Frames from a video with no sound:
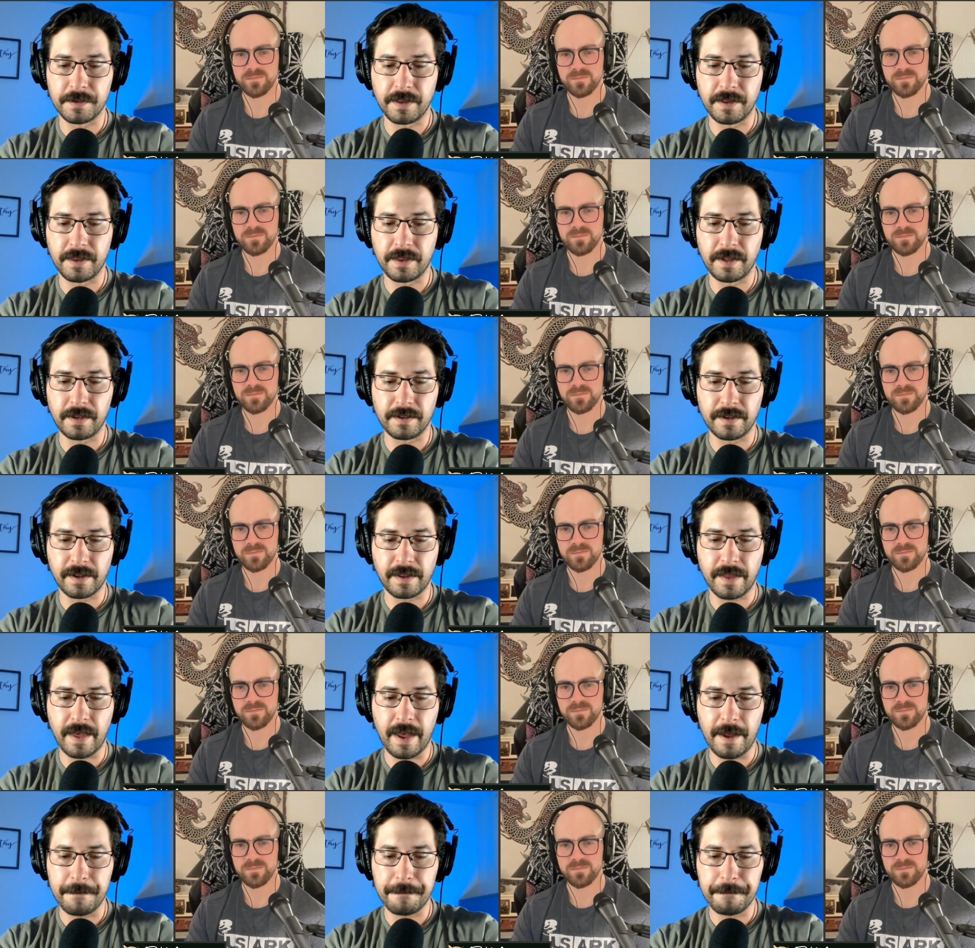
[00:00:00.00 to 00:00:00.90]
Speaker 1: and things like
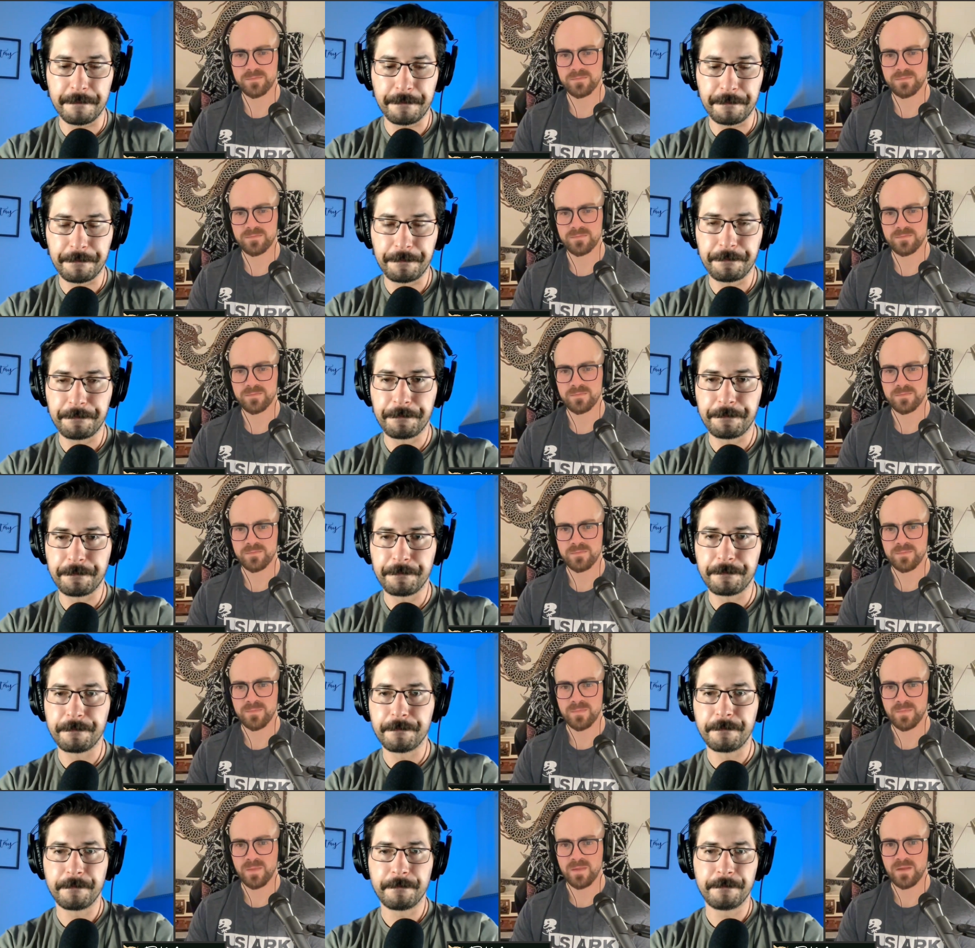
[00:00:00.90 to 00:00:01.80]
that.
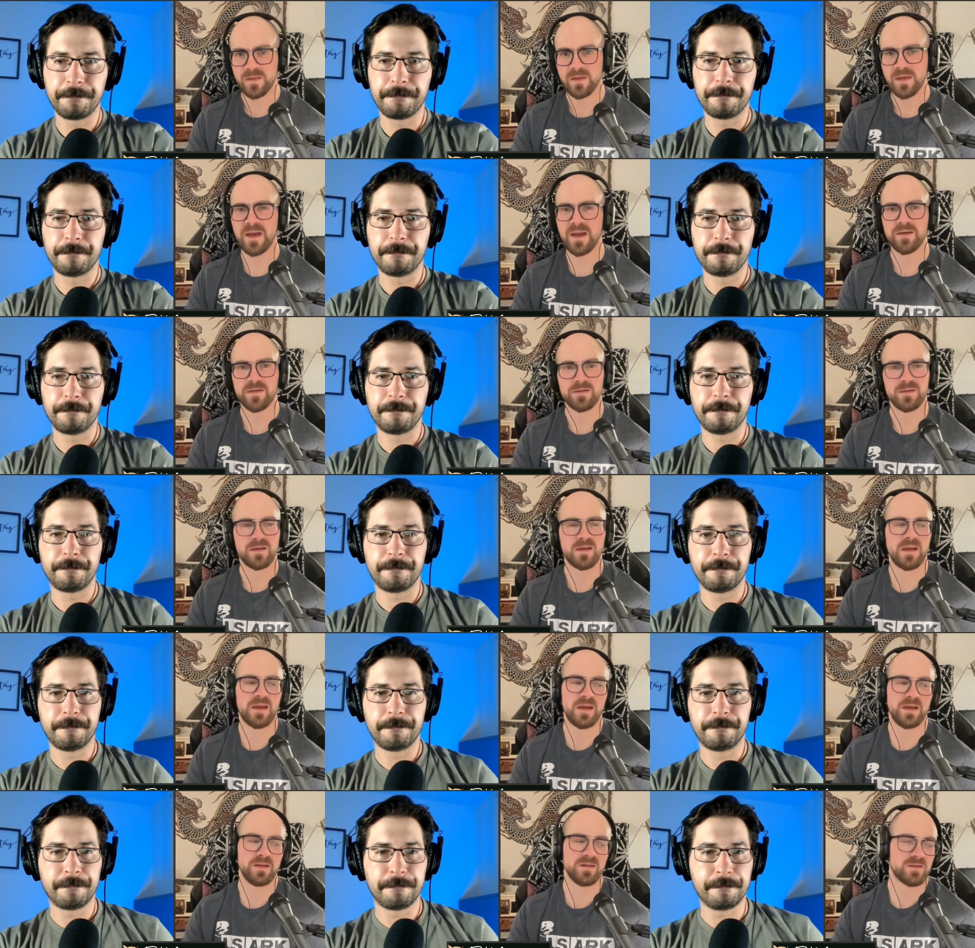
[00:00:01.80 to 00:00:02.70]
Speaker 2: Yeah.
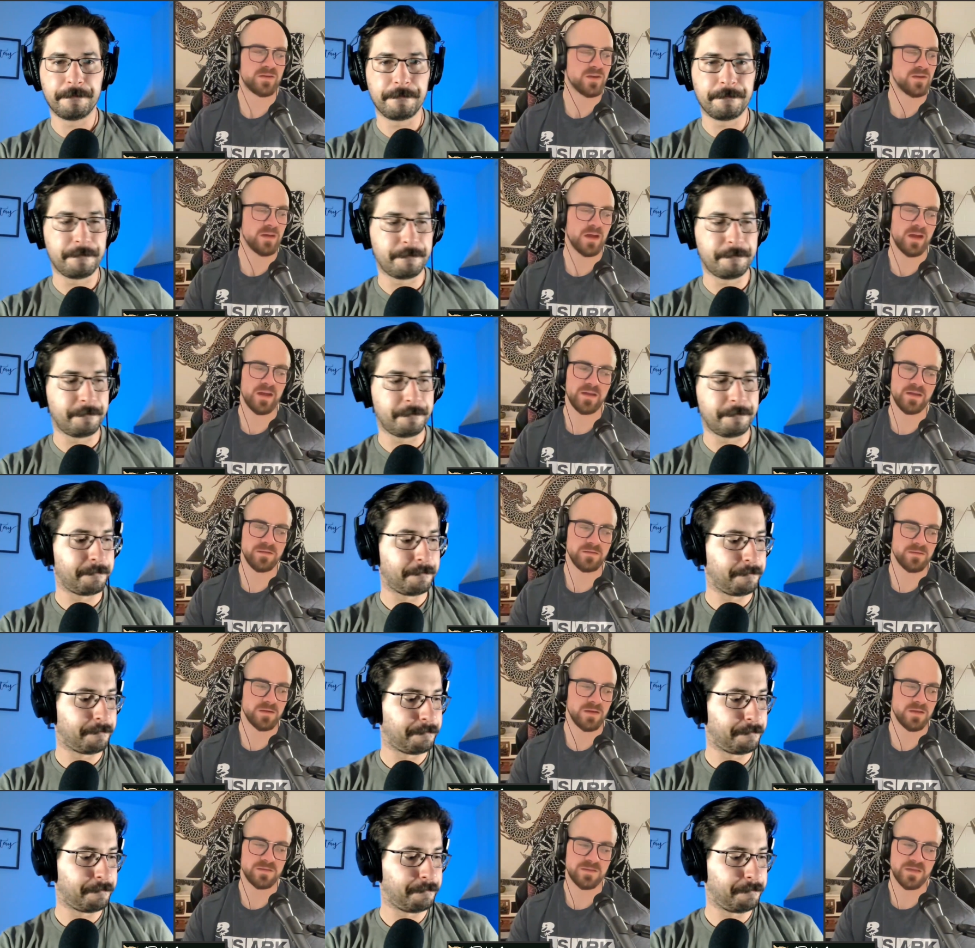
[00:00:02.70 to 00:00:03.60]
And
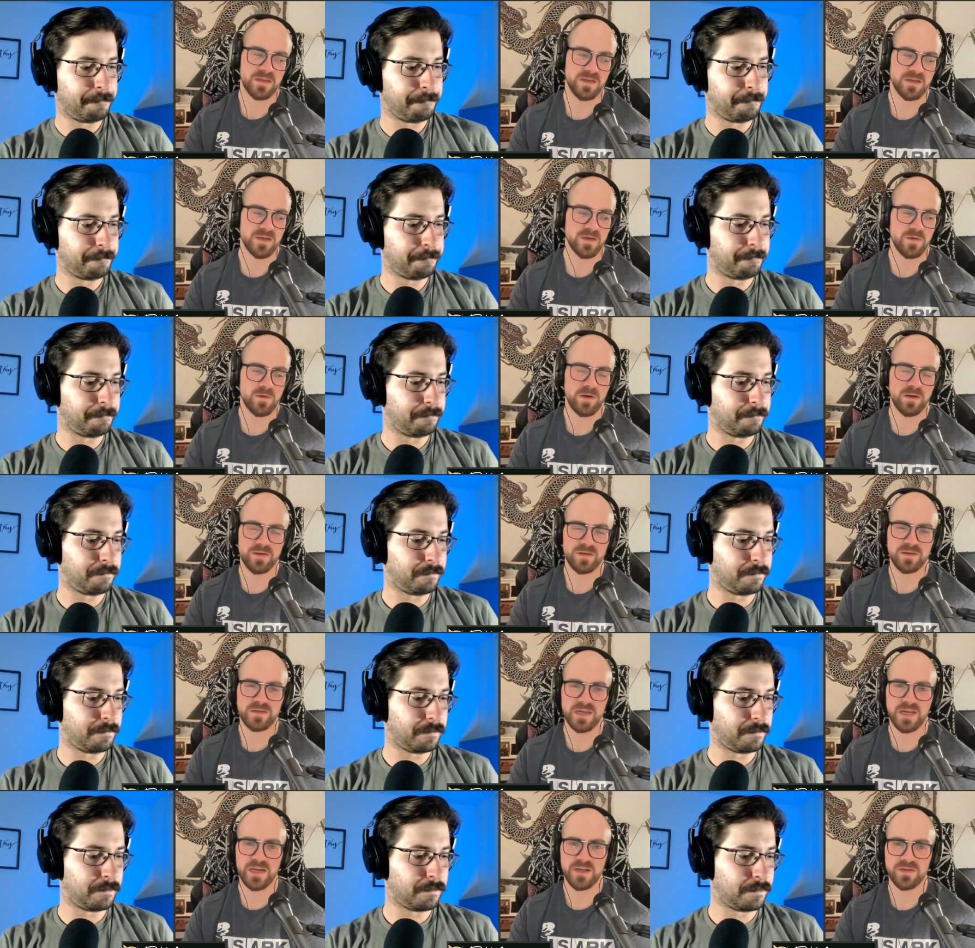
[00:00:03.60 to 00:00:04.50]
I say go on to
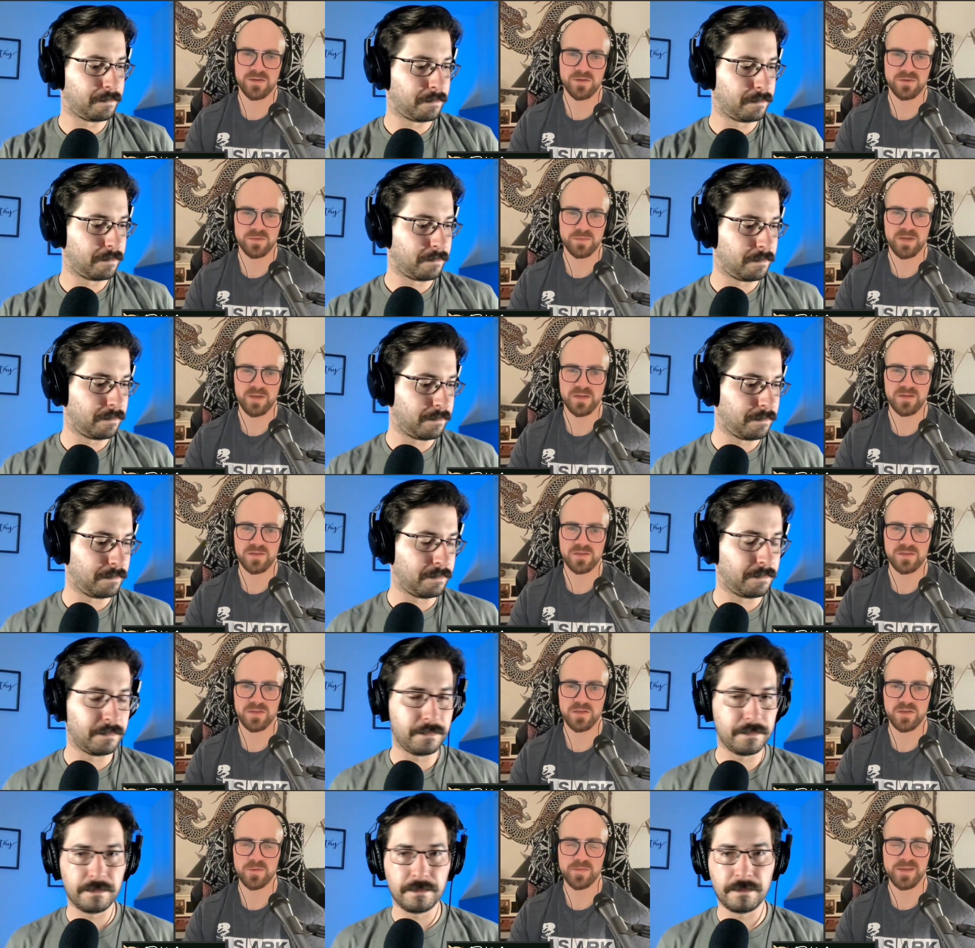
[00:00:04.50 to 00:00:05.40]
Daniel's page
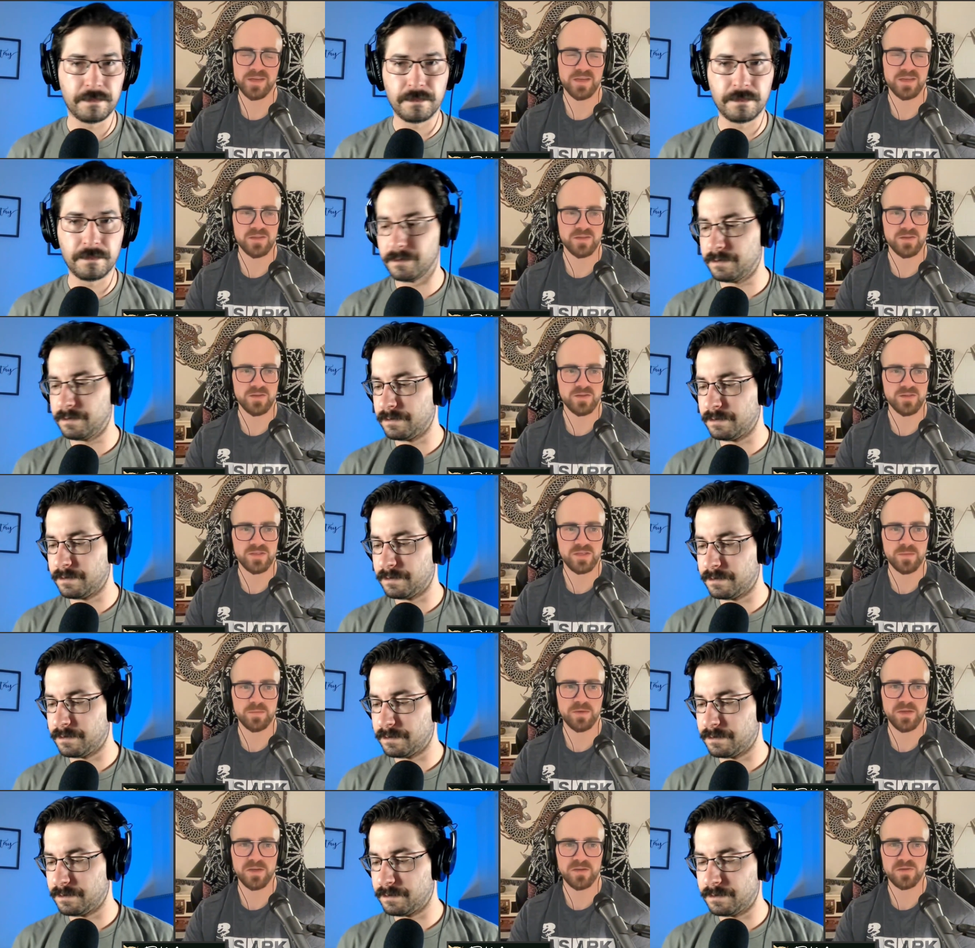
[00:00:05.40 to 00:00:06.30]
too, because you'll see
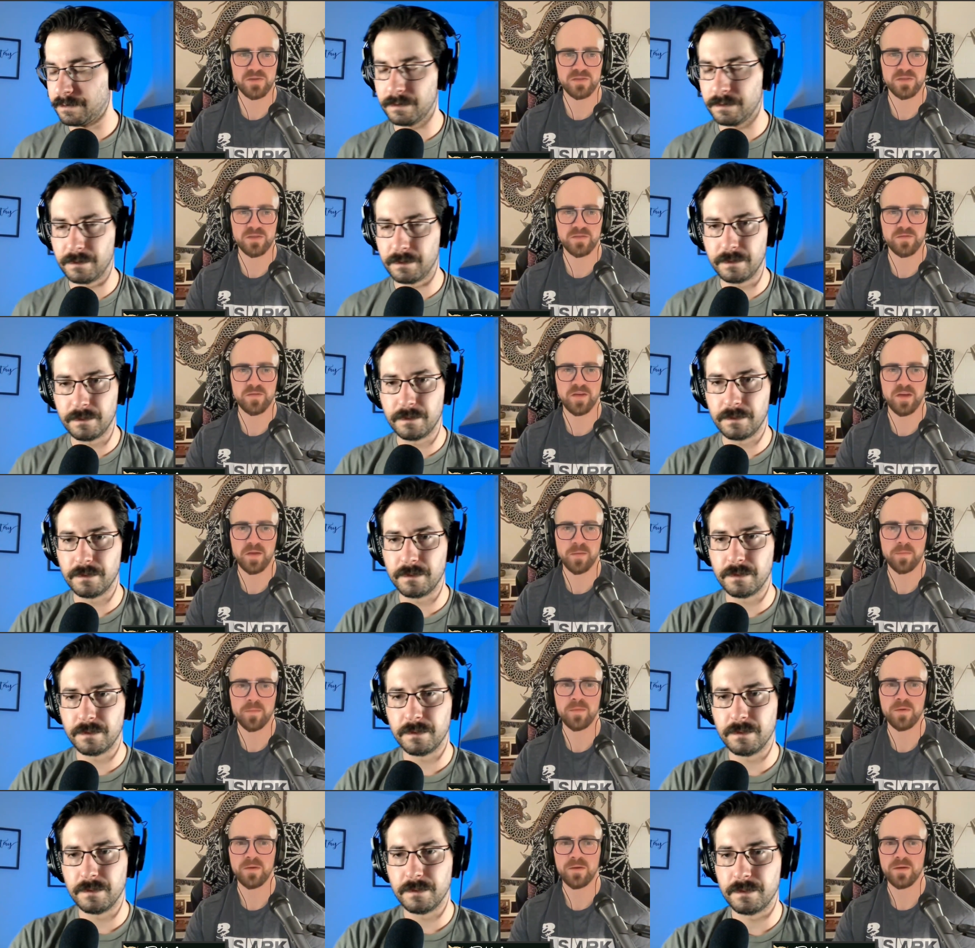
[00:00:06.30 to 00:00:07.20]
pictures of
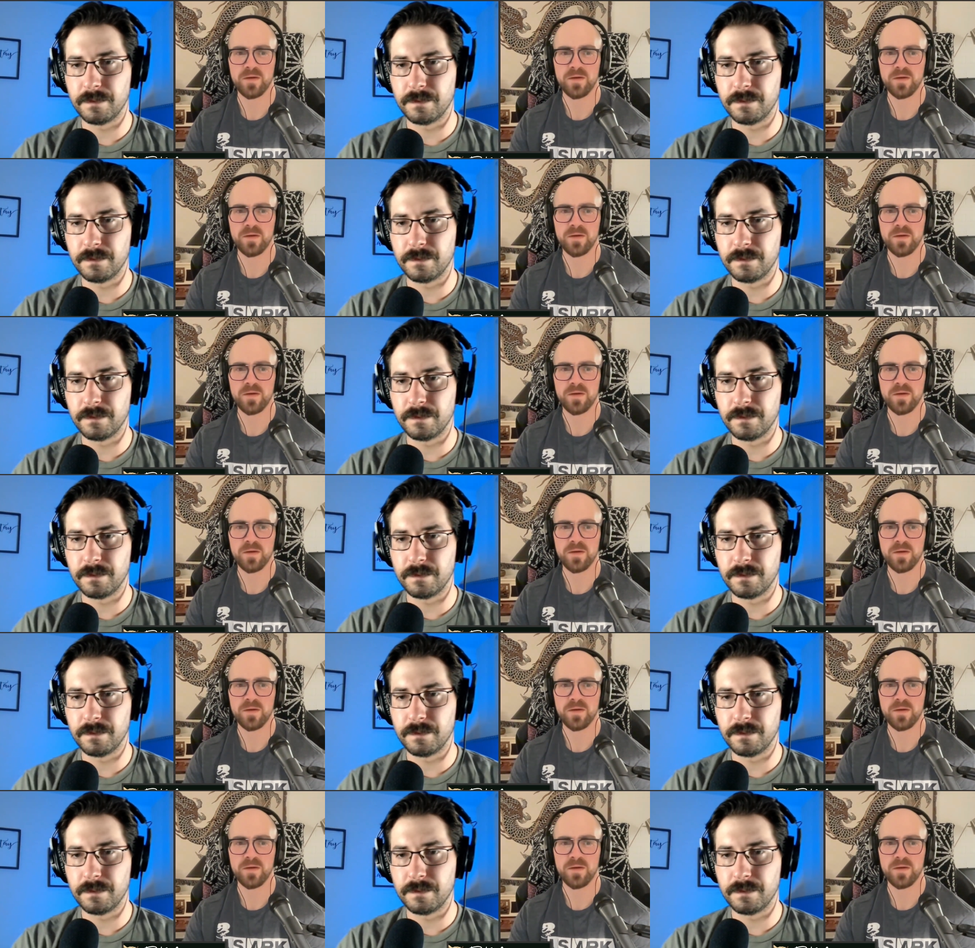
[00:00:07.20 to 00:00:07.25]
him